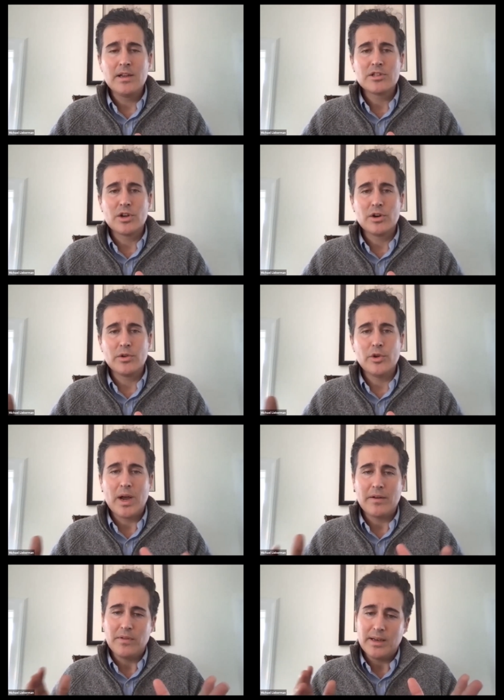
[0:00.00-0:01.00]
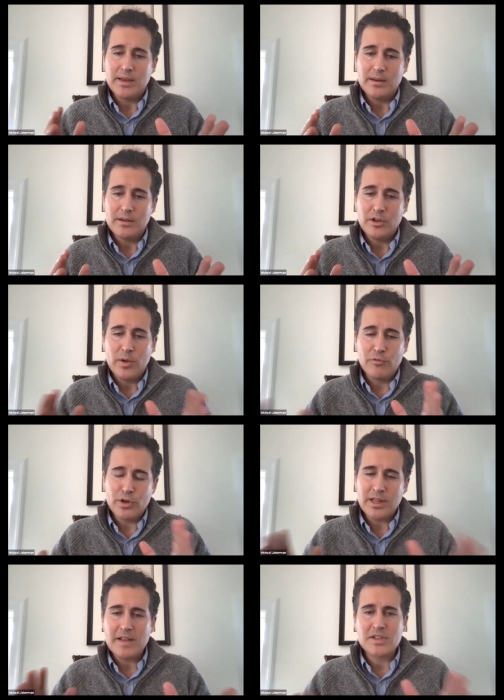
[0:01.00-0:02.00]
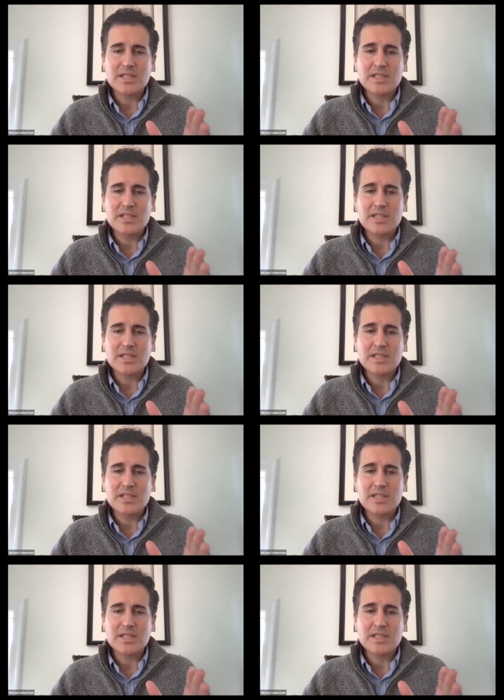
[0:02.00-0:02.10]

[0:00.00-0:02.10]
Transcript: So you really have to